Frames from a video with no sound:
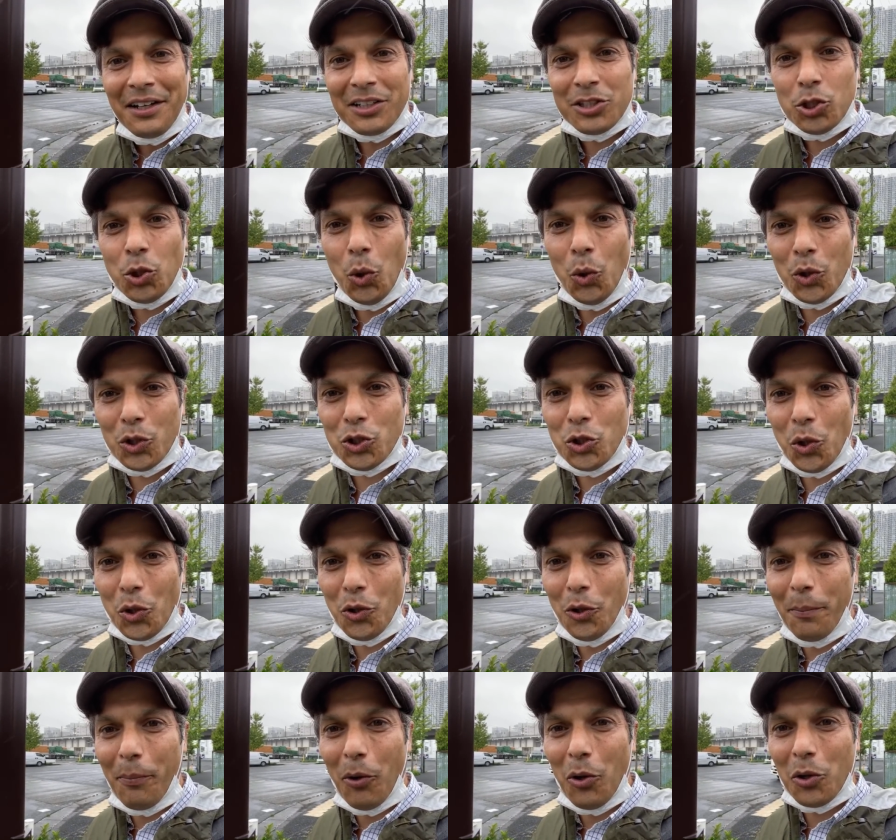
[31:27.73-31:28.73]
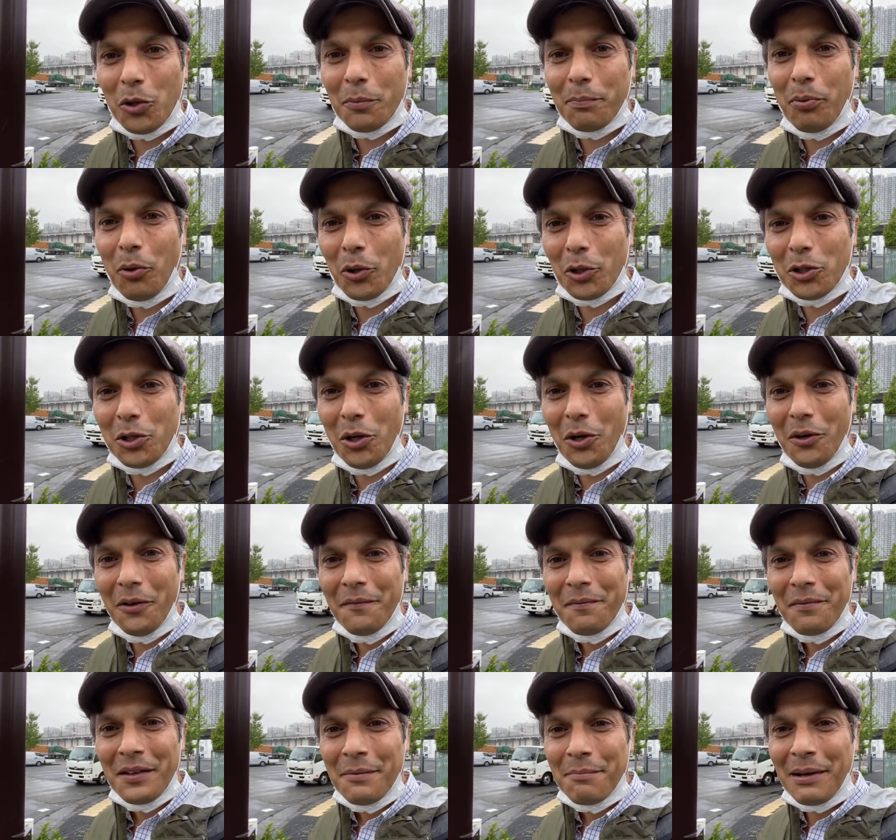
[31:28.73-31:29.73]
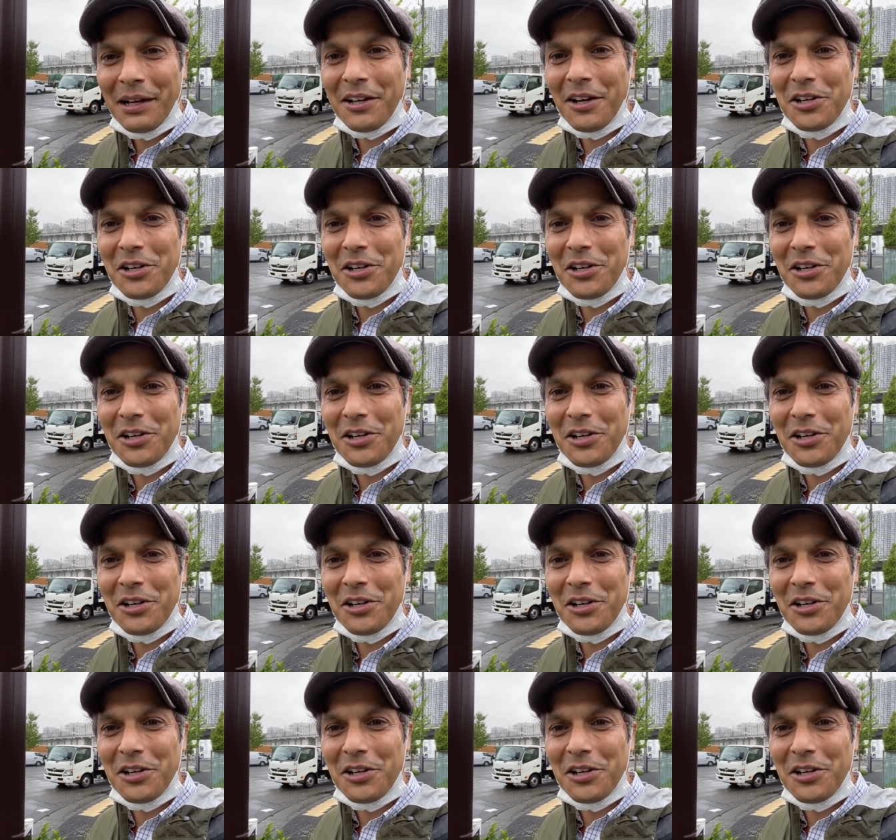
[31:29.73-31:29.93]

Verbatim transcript: Tortoro porco, my